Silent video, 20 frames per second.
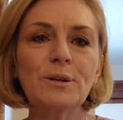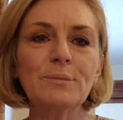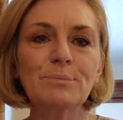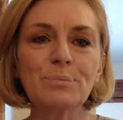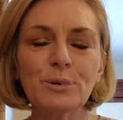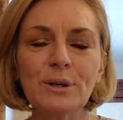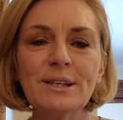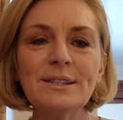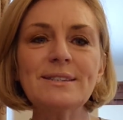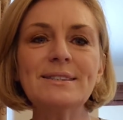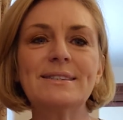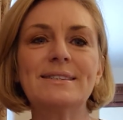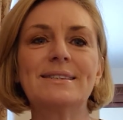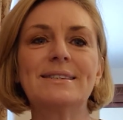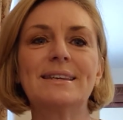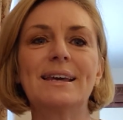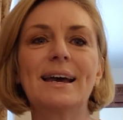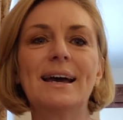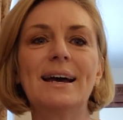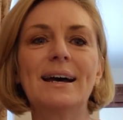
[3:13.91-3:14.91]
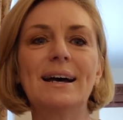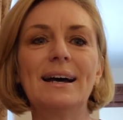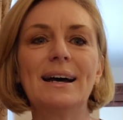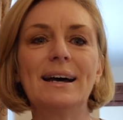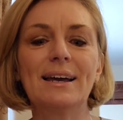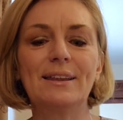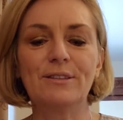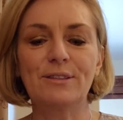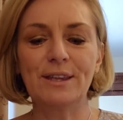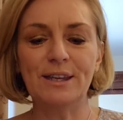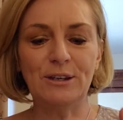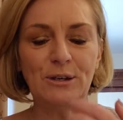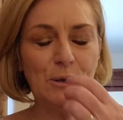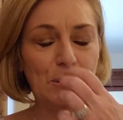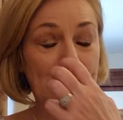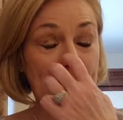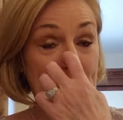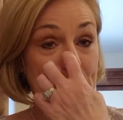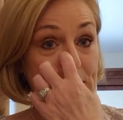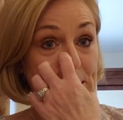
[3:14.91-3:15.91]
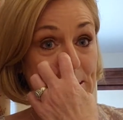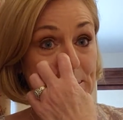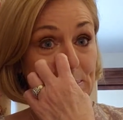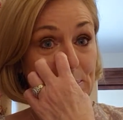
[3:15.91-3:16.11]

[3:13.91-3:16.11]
breasts, then you get